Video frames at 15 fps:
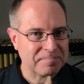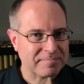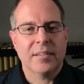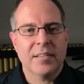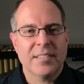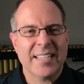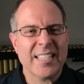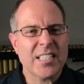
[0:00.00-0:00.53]

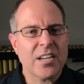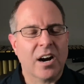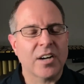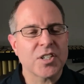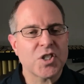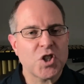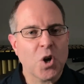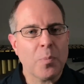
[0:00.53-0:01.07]
Since there are
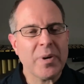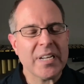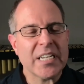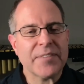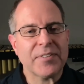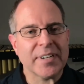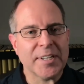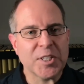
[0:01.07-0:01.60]
so many
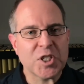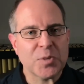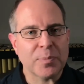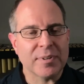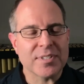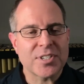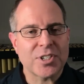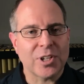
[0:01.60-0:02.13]
different
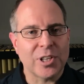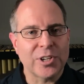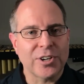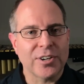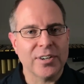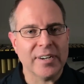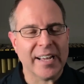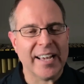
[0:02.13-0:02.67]
instruments to
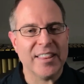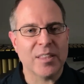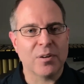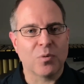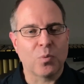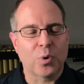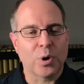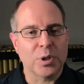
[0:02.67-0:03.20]
learn in the
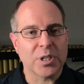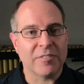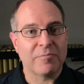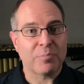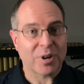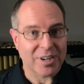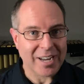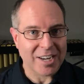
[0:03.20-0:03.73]
world of
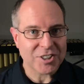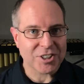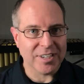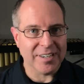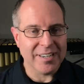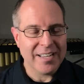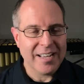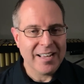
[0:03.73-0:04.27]

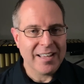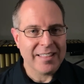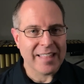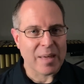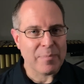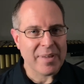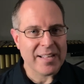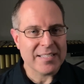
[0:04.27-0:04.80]
percussion,
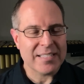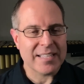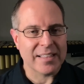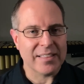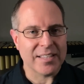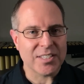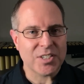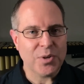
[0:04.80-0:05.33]
that means that
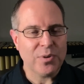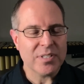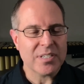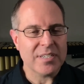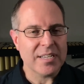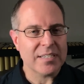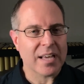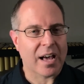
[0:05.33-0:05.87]
the students
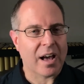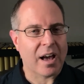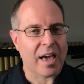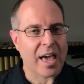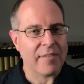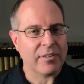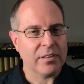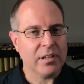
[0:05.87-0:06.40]
need to
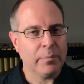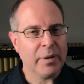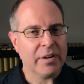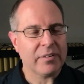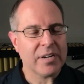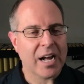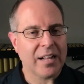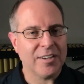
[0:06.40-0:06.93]
have a little bit
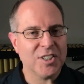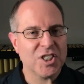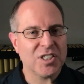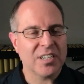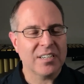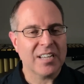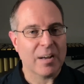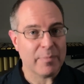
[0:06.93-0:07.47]
of knowledge
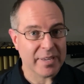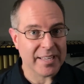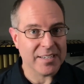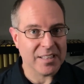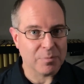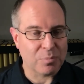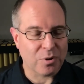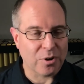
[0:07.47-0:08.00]
coming into
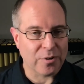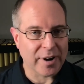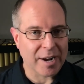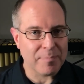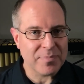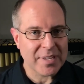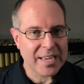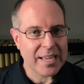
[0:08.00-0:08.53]
the
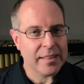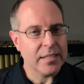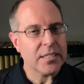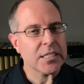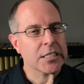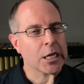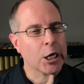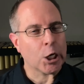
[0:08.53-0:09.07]
program. This
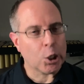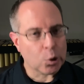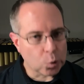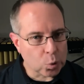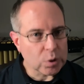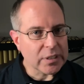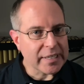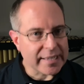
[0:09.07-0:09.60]
is the
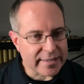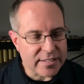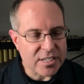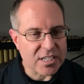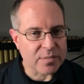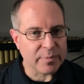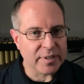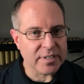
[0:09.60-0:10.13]
only
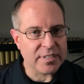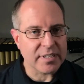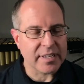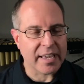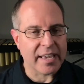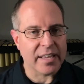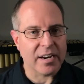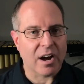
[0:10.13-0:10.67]
instrument
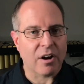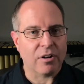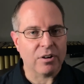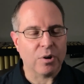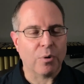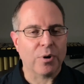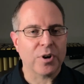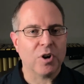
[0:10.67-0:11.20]
in our
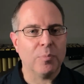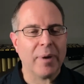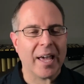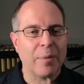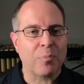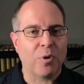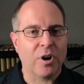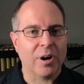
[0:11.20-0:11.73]
Orono
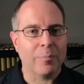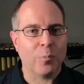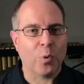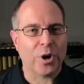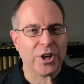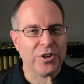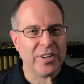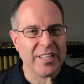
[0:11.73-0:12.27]
band program where
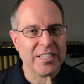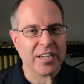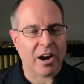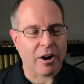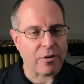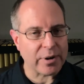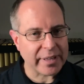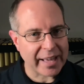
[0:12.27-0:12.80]
you need to
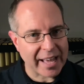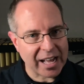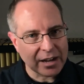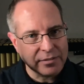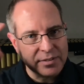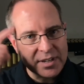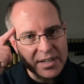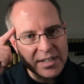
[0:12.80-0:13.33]
already
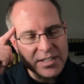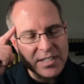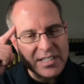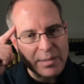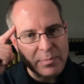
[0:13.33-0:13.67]
have some